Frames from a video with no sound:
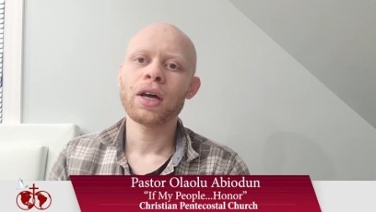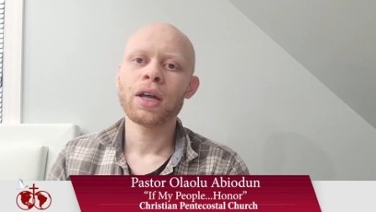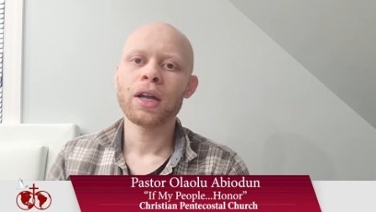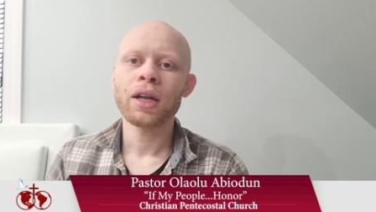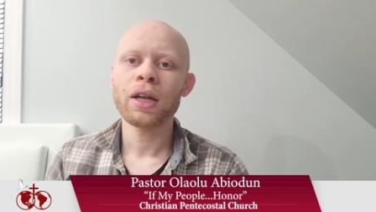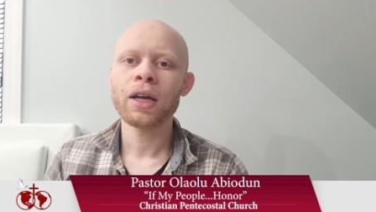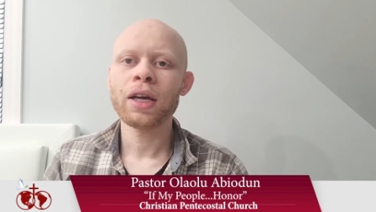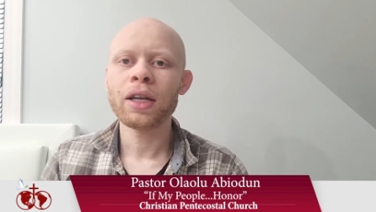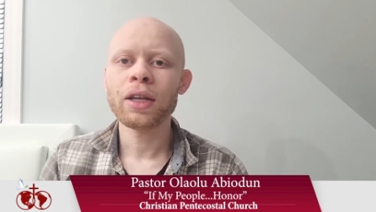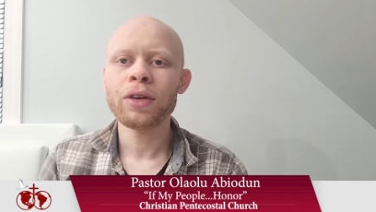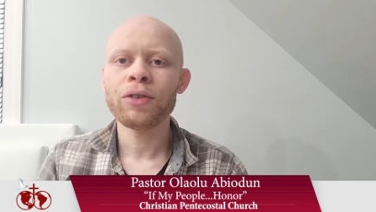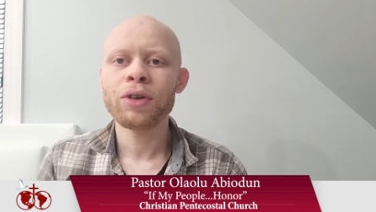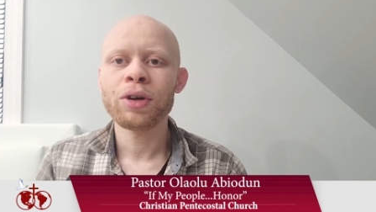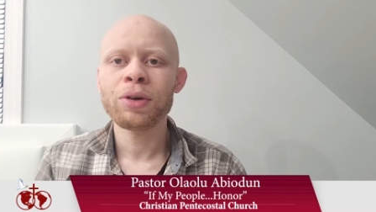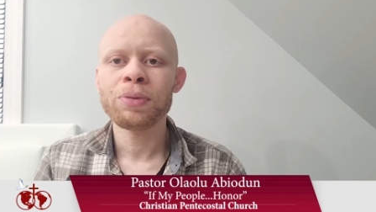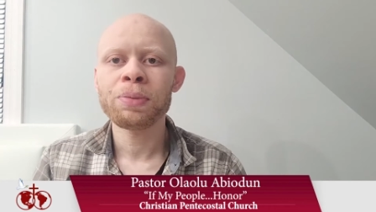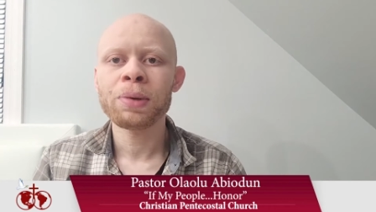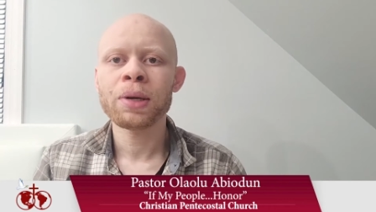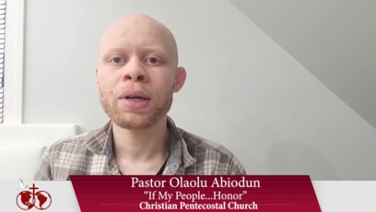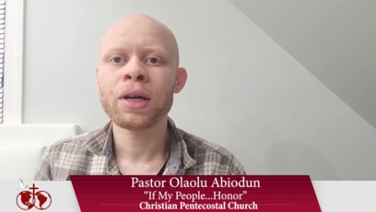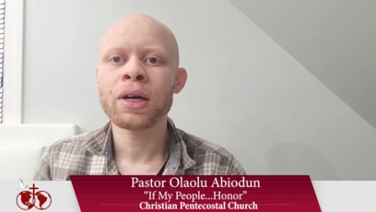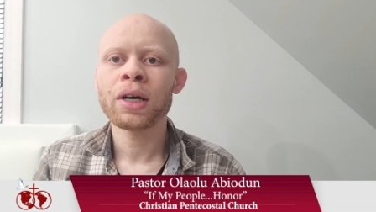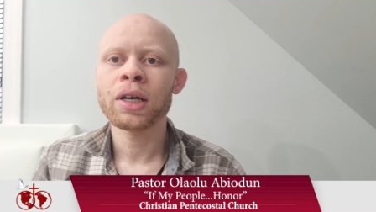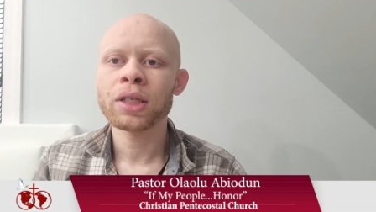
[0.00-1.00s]
Lately, we've
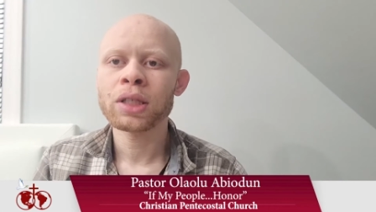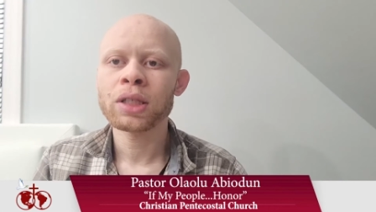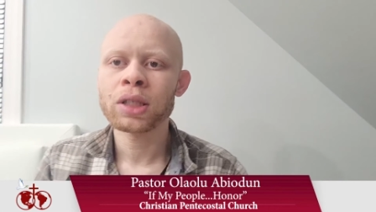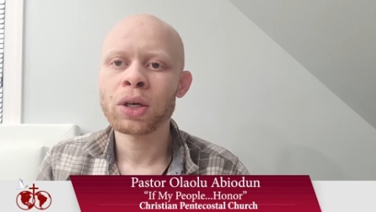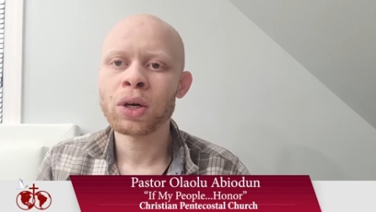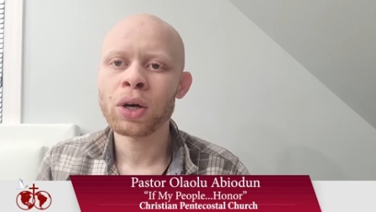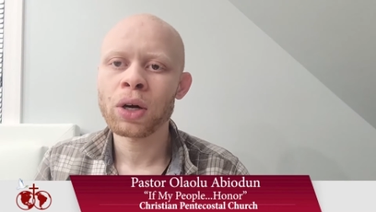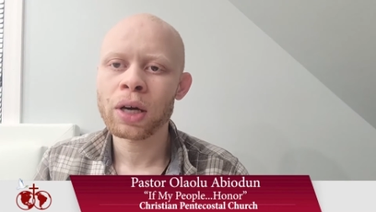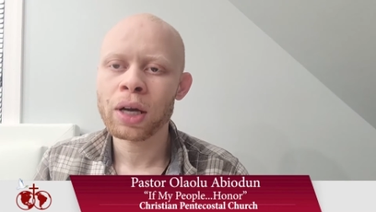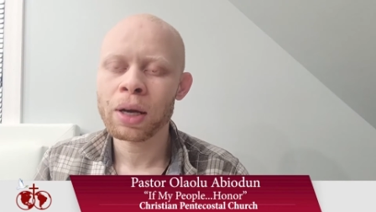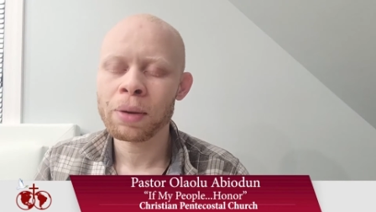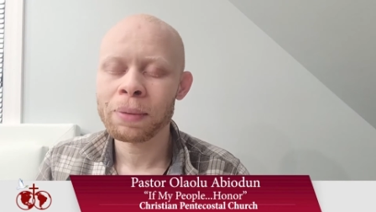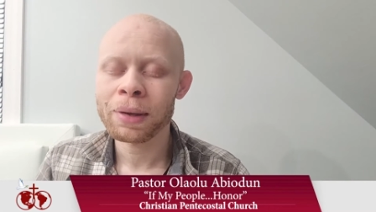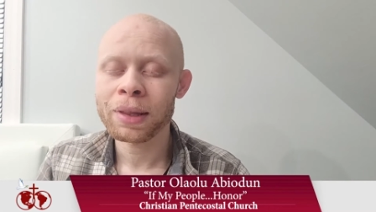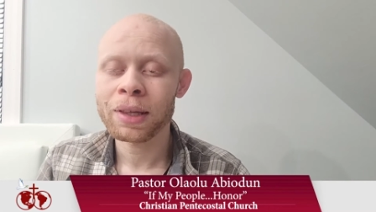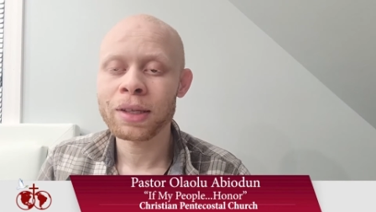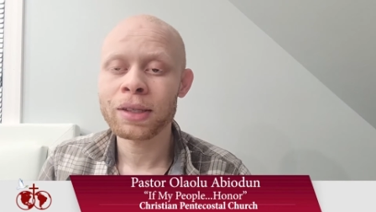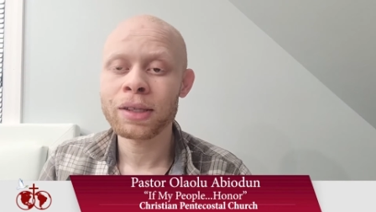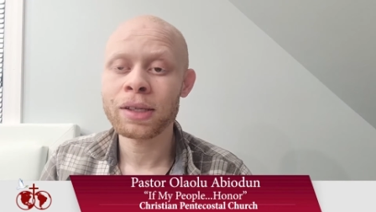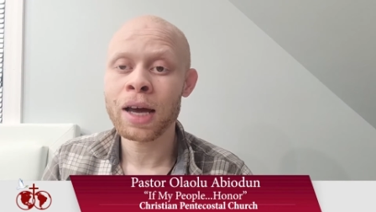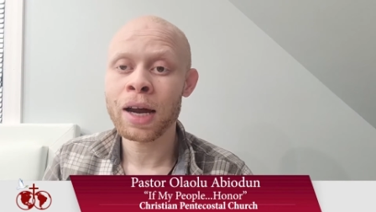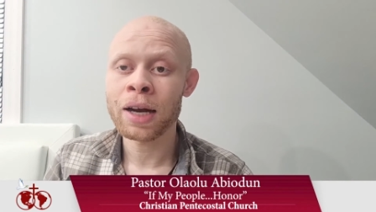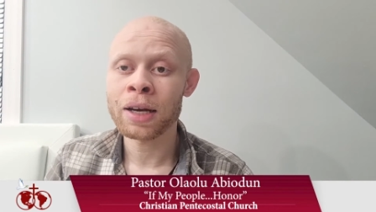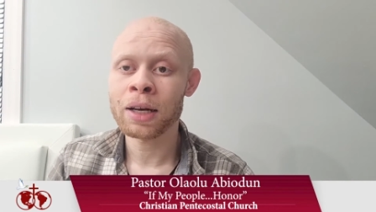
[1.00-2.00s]
been talking about the
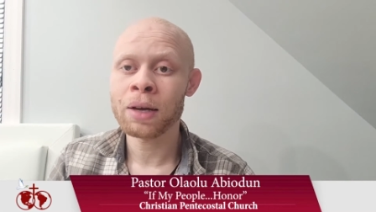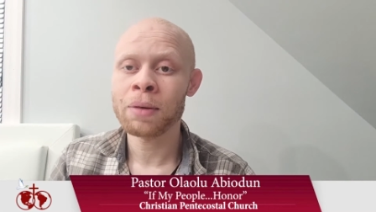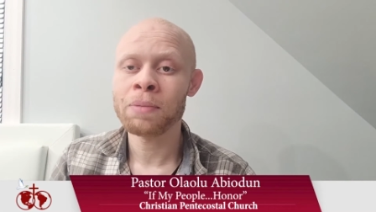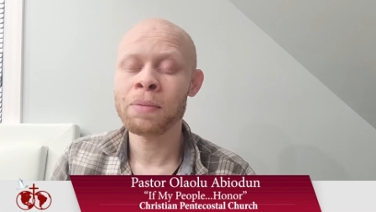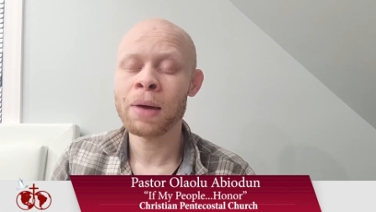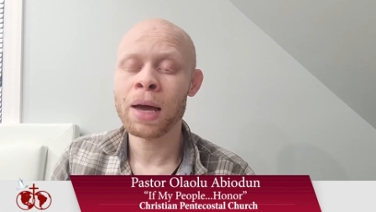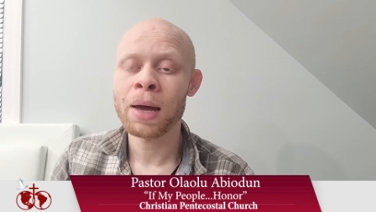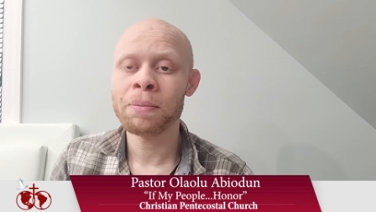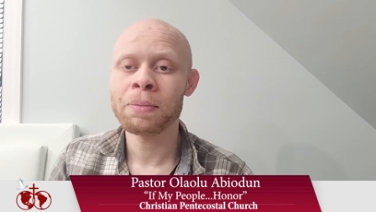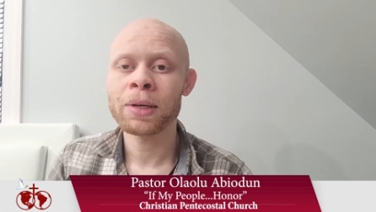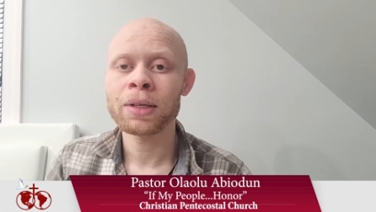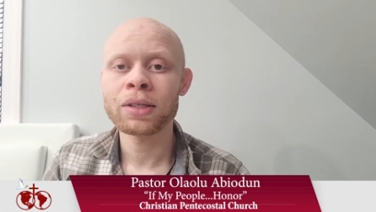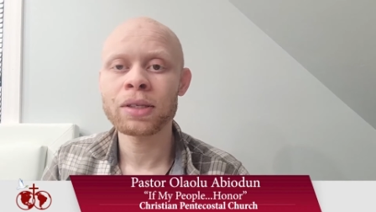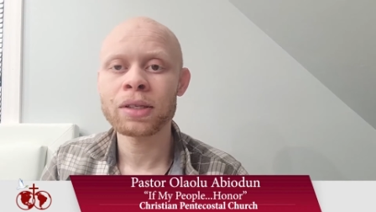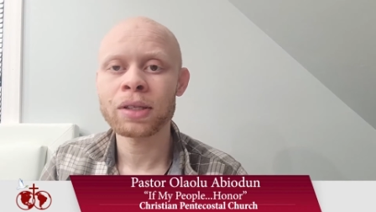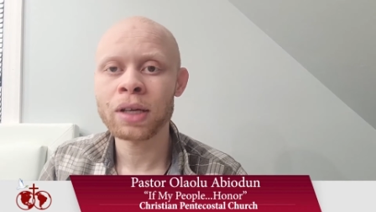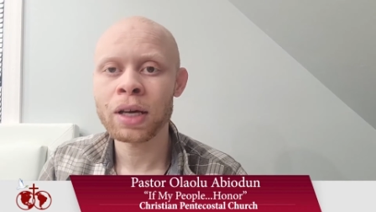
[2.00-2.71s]
Ten Commandments,